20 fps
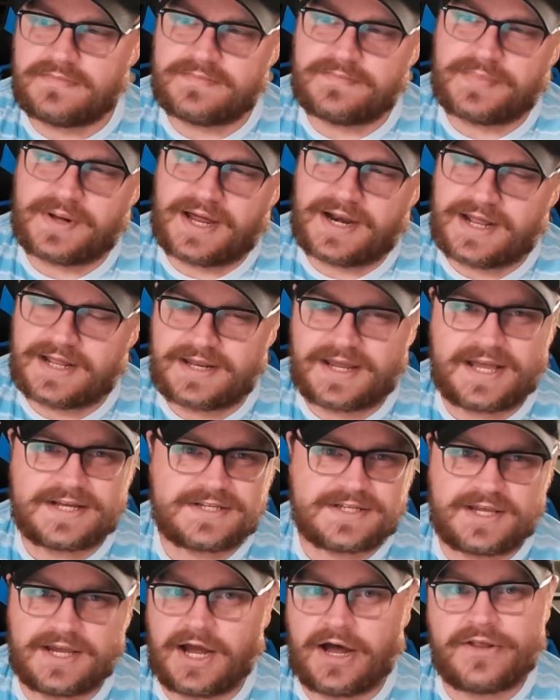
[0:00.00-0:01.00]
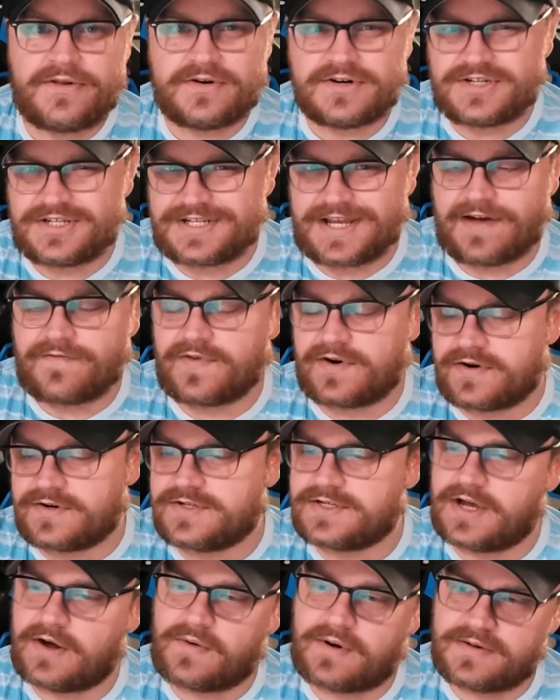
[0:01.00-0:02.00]
but I guess the other 7 or
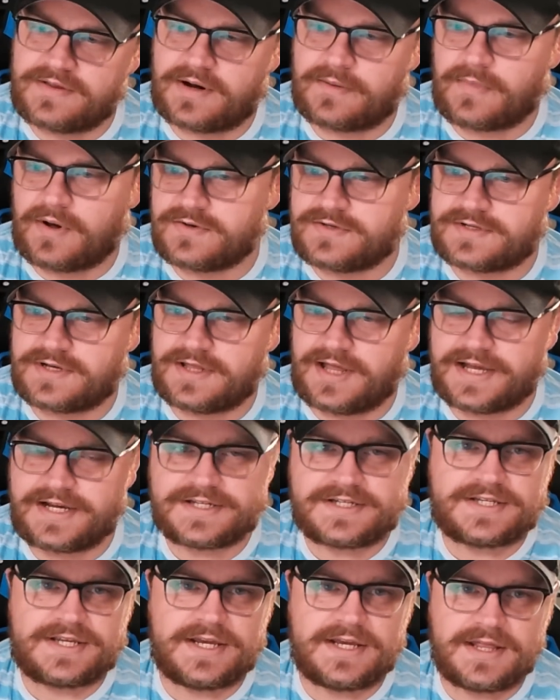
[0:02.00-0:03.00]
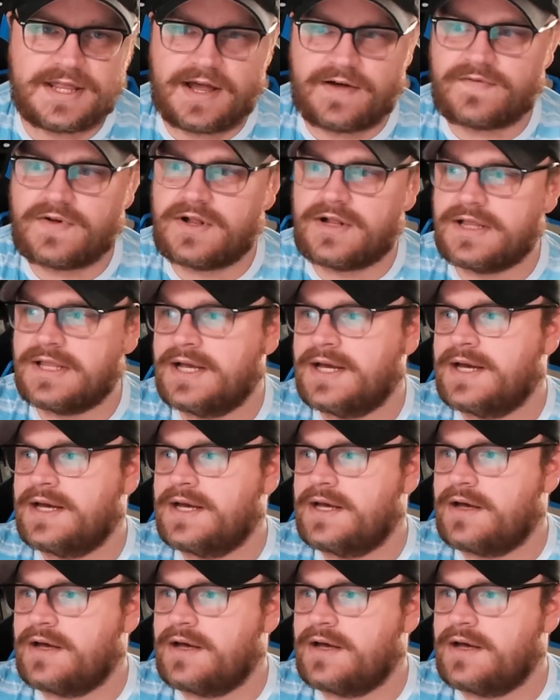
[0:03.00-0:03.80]
so they're mostly like C-level